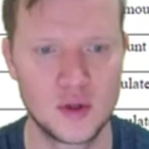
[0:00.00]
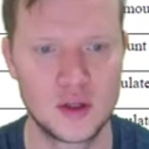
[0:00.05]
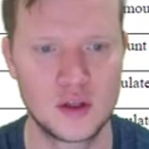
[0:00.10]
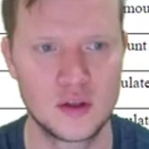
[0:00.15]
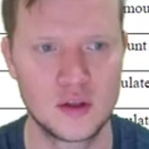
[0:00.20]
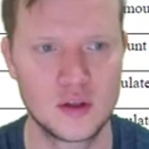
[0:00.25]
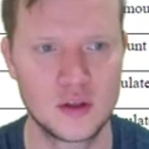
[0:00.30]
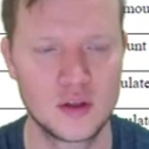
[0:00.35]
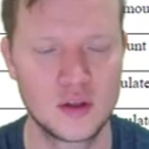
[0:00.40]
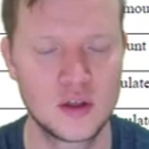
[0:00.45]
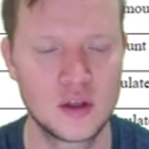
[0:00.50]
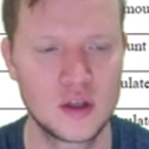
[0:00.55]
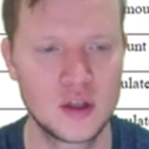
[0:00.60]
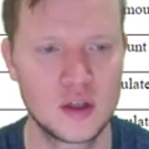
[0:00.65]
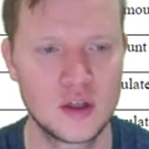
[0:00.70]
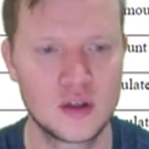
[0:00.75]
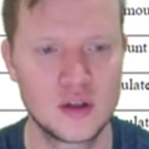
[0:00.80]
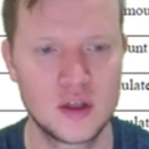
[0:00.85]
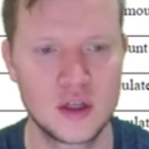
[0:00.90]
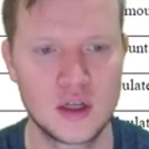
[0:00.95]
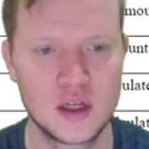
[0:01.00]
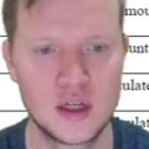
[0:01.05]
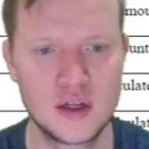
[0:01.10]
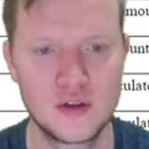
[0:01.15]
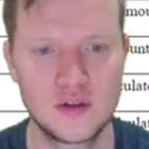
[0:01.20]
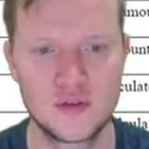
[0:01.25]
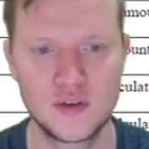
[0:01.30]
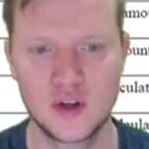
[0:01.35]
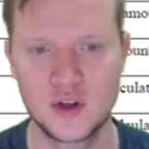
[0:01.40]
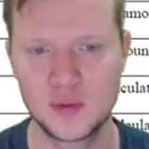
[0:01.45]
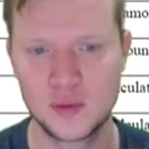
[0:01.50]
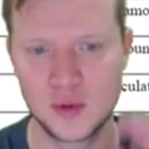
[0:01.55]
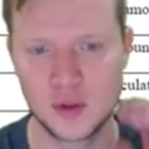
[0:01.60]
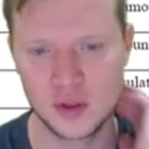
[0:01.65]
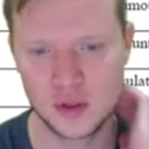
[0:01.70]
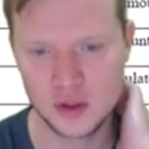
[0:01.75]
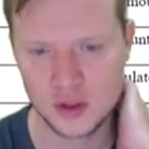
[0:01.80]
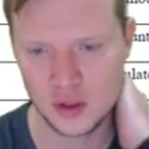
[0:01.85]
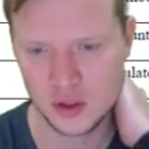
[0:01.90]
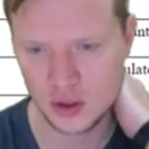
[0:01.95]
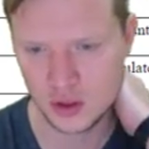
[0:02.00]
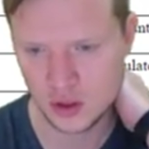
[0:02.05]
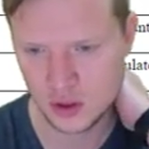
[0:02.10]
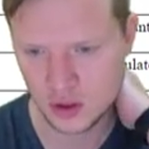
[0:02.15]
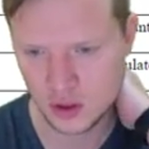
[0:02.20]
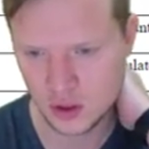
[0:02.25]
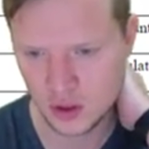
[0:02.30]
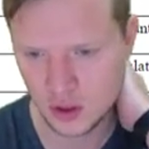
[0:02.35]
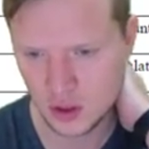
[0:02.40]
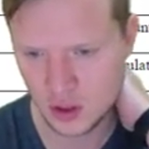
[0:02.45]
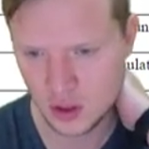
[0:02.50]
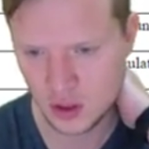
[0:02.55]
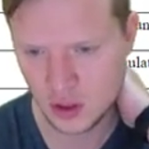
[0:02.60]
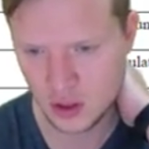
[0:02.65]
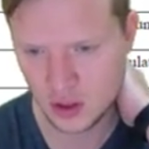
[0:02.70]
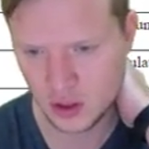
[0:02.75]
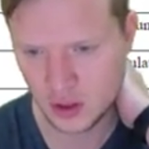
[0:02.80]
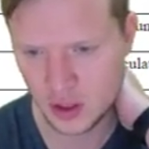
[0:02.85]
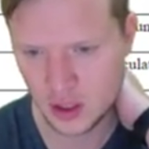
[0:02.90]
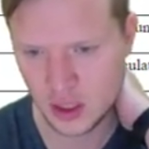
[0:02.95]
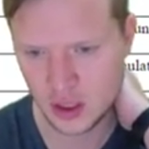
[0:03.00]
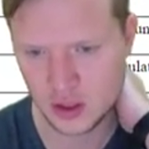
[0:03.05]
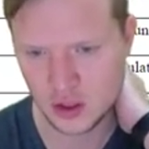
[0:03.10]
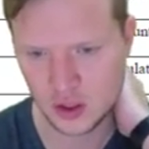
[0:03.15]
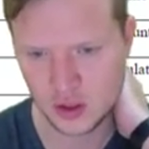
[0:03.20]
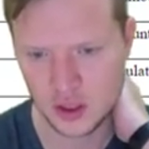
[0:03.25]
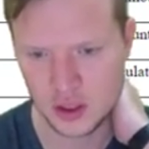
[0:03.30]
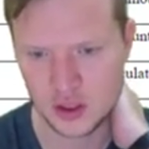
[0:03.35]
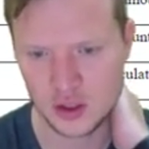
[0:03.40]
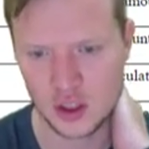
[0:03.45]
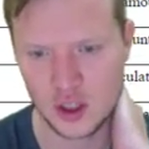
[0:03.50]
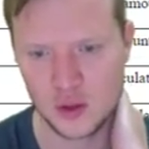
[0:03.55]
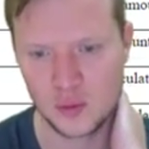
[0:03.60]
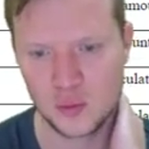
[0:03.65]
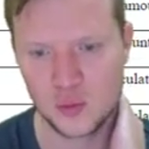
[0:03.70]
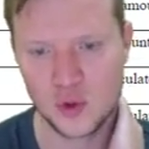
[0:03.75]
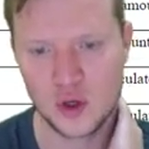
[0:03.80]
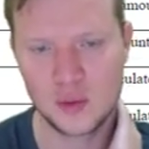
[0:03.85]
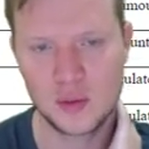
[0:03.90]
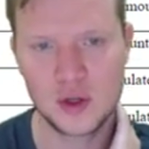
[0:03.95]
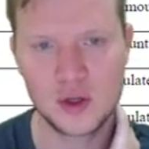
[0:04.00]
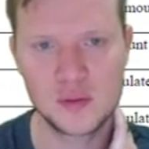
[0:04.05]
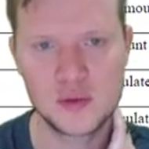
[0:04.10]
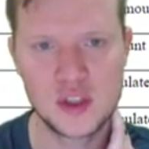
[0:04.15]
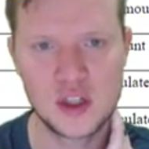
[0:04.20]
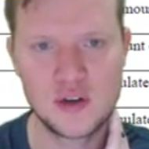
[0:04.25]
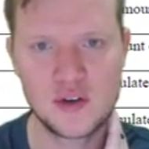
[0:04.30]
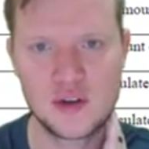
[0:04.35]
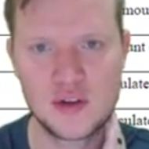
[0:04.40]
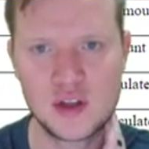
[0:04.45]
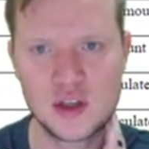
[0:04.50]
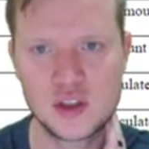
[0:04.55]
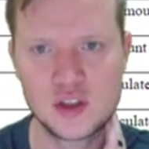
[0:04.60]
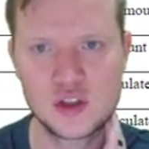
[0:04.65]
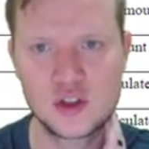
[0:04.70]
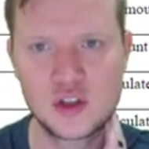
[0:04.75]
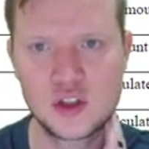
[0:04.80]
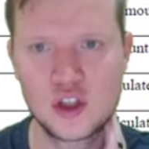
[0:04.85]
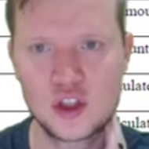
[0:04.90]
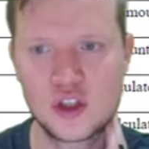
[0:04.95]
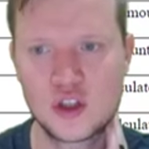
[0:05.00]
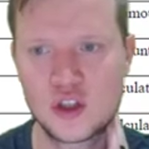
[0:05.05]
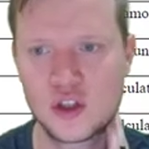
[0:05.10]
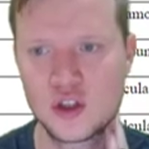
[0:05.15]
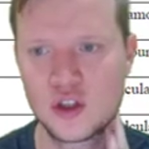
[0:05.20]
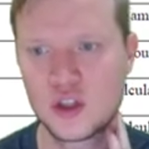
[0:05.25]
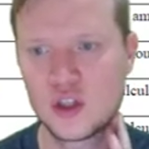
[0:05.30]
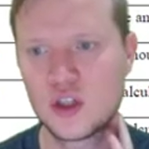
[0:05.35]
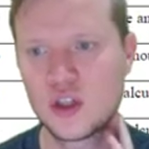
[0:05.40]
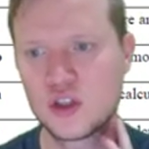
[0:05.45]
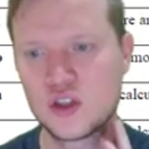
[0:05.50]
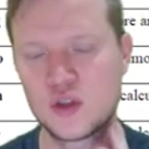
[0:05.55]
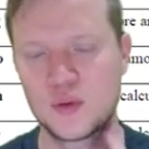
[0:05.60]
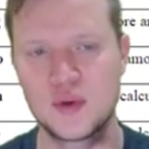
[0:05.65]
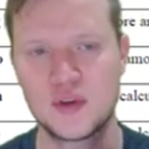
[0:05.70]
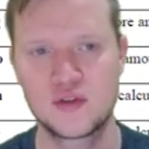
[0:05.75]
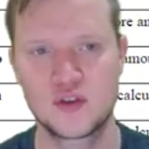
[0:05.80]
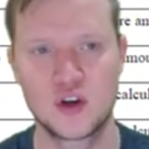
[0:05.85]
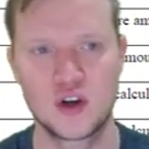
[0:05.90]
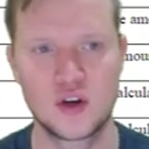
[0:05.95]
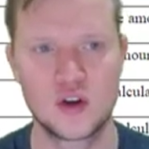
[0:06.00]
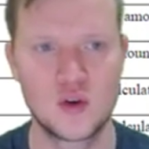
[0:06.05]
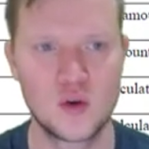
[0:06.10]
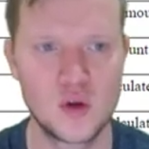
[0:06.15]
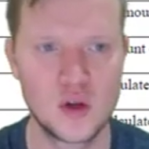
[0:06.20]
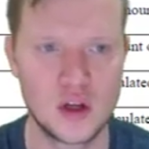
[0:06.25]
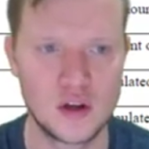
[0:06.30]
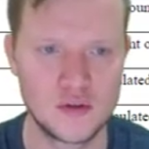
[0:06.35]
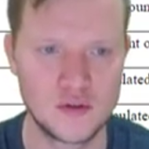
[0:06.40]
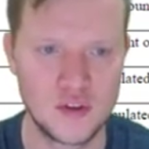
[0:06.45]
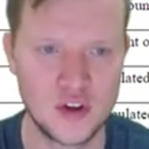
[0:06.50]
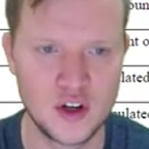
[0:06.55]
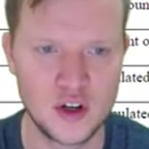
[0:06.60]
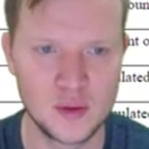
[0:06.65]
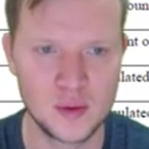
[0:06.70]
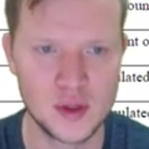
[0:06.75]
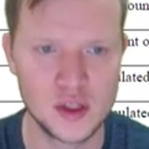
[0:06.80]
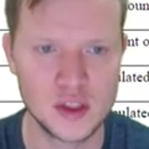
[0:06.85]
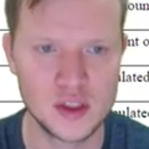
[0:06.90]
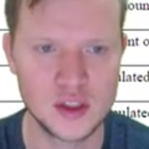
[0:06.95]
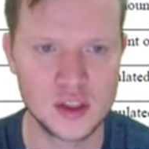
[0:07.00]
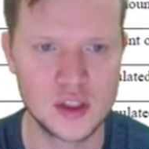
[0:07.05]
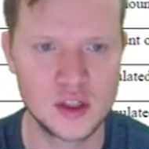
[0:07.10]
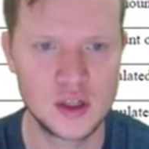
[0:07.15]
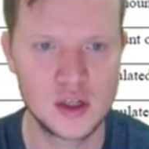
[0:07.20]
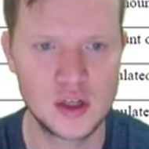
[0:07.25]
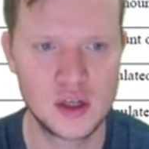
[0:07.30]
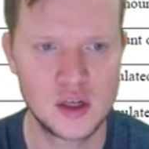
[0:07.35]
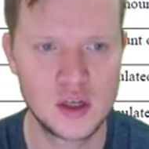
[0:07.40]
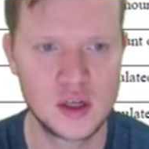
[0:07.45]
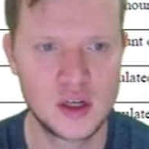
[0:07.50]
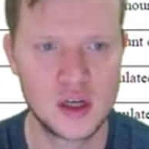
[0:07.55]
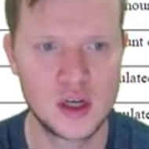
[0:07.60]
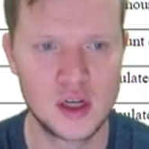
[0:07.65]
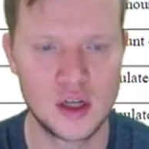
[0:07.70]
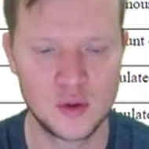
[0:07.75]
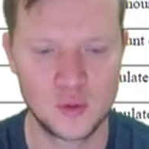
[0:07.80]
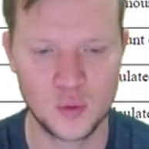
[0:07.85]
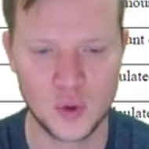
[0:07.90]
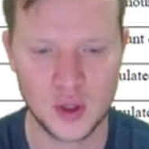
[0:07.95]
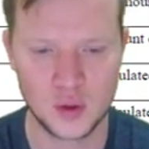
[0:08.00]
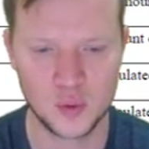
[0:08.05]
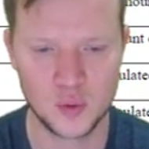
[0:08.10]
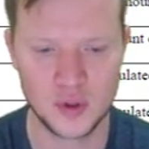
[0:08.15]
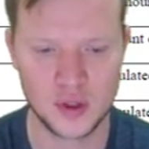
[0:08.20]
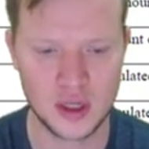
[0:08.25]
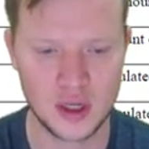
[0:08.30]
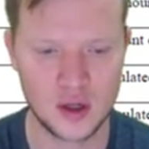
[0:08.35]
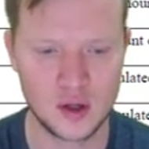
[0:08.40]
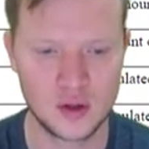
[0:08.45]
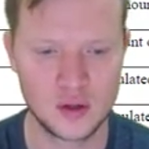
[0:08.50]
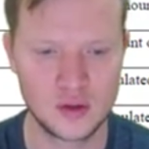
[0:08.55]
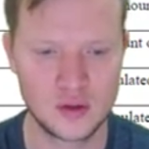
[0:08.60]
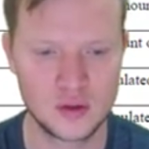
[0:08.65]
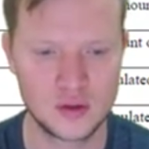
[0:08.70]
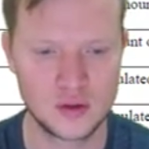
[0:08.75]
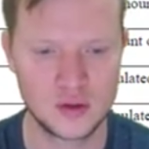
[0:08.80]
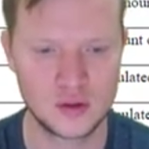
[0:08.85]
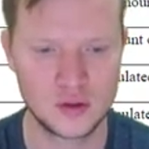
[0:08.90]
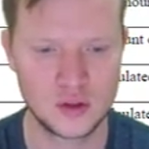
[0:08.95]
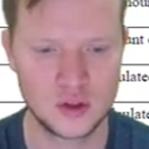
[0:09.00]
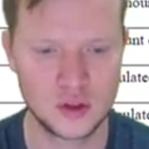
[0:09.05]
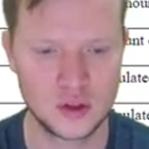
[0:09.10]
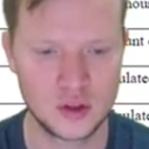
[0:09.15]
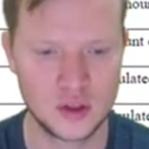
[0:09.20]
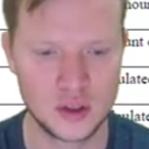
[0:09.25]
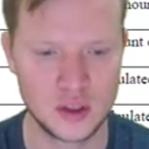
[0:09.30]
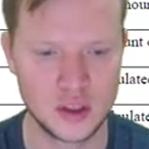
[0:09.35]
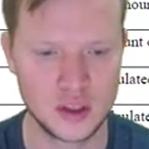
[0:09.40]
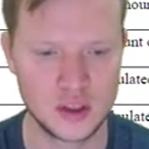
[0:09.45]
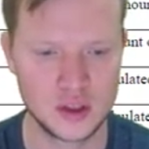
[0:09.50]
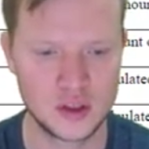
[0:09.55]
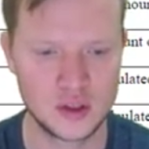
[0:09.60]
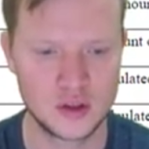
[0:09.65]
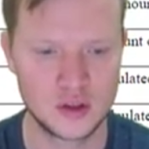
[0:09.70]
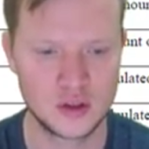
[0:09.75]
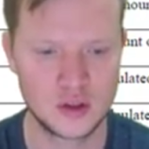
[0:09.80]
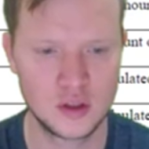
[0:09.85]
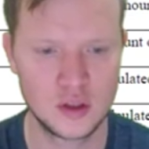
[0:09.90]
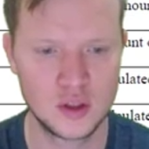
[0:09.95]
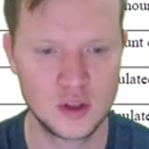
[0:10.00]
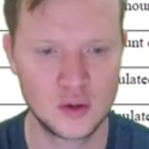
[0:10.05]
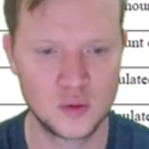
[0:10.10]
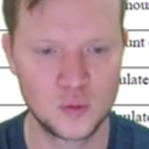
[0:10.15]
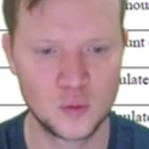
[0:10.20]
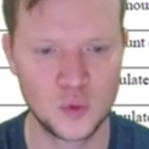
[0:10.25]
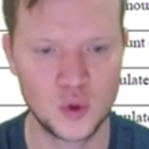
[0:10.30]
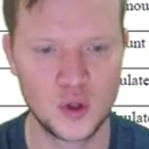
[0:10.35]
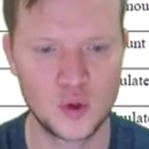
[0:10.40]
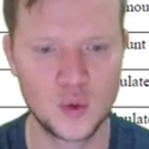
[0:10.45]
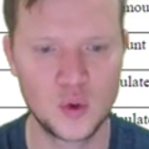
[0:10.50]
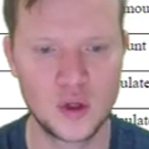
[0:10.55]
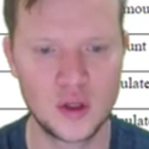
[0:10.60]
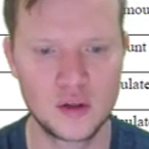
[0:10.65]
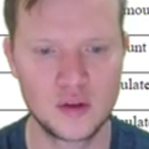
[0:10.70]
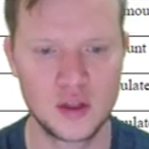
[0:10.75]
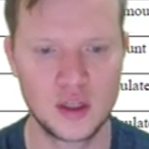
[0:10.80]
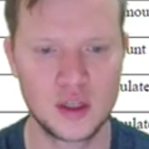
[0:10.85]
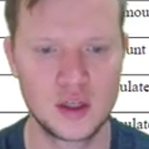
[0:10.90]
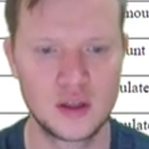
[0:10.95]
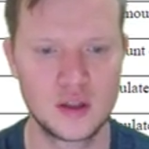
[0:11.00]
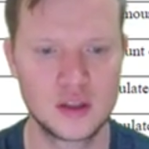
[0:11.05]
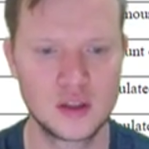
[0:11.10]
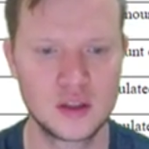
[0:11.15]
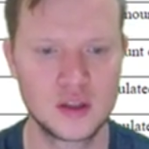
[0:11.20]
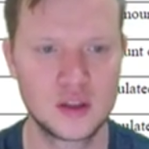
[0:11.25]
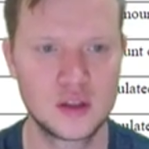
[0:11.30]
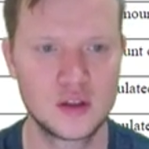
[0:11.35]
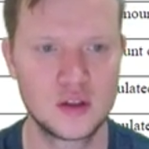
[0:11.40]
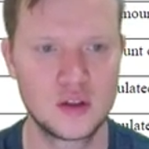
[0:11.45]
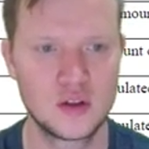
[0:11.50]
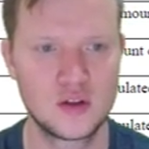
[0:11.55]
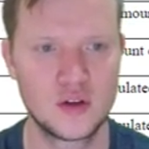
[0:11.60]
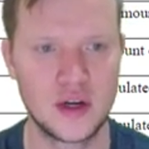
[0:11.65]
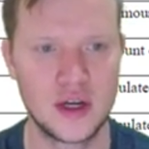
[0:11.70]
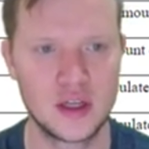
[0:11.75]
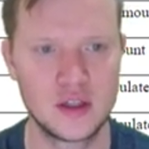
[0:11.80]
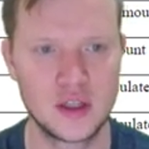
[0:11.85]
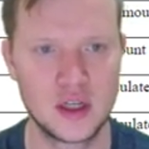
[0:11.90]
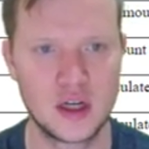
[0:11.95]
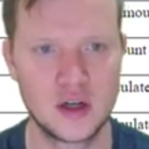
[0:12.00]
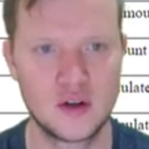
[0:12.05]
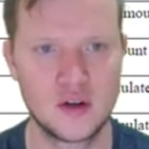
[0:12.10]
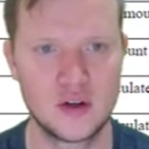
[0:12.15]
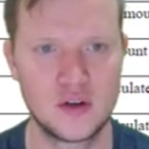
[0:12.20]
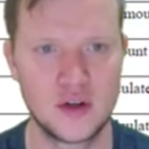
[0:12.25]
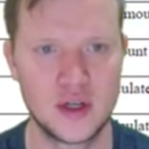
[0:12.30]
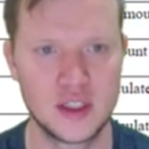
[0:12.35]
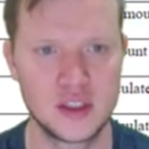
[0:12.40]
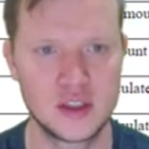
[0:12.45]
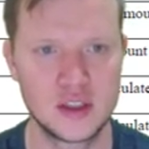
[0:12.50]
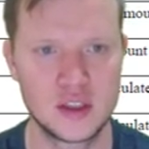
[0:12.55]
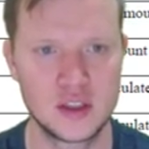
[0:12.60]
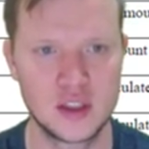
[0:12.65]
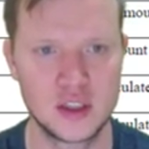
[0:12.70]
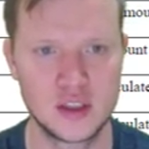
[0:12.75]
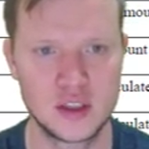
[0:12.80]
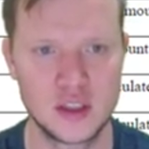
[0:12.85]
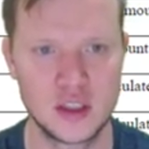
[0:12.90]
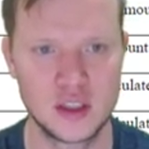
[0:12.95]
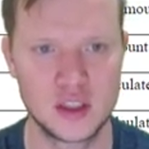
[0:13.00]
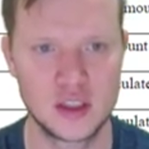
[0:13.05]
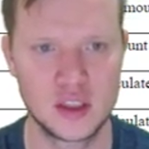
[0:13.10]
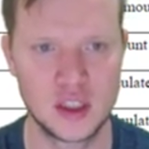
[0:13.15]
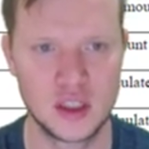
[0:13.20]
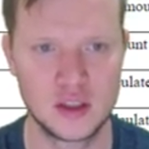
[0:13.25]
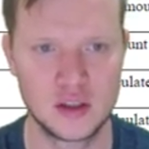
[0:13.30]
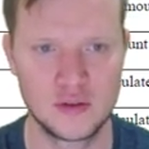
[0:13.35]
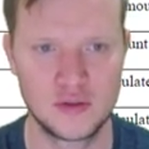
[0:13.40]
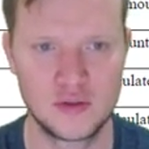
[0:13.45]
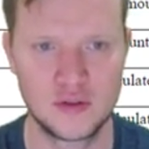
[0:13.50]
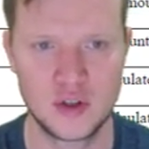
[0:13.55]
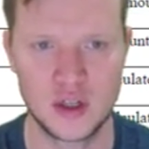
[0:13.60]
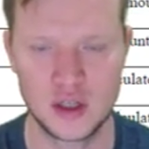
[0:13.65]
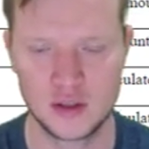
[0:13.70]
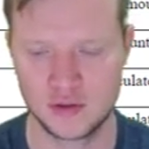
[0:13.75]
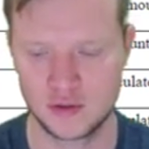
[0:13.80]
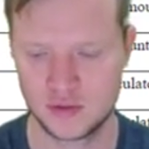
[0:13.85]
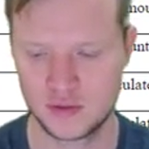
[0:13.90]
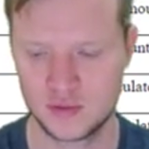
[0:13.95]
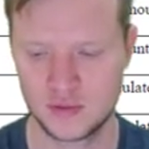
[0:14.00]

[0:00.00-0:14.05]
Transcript: we can declare the variables. Okay, so there's no problems, everything is good. So we've got all our variables. And what we now do is we will then create our array statistics under 5.